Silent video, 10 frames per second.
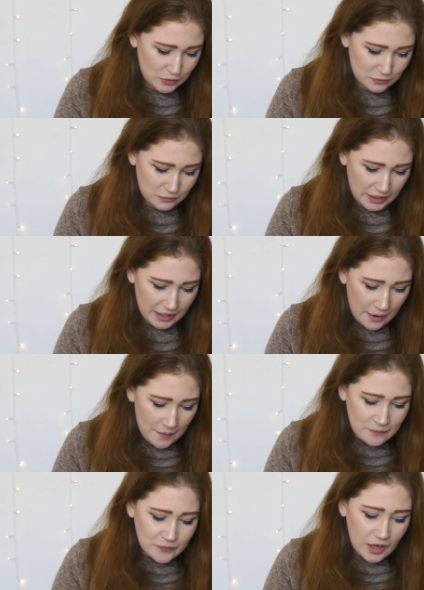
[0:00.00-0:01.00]
jewelry.
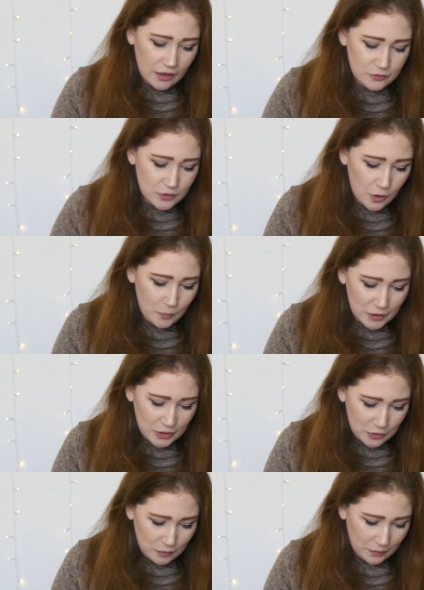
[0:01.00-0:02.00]
I've not
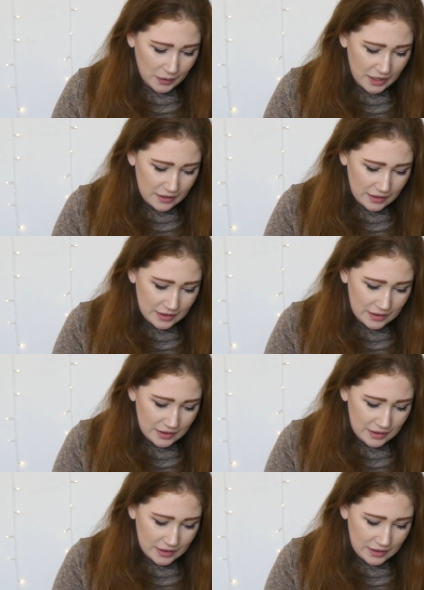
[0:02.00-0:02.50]
been through it.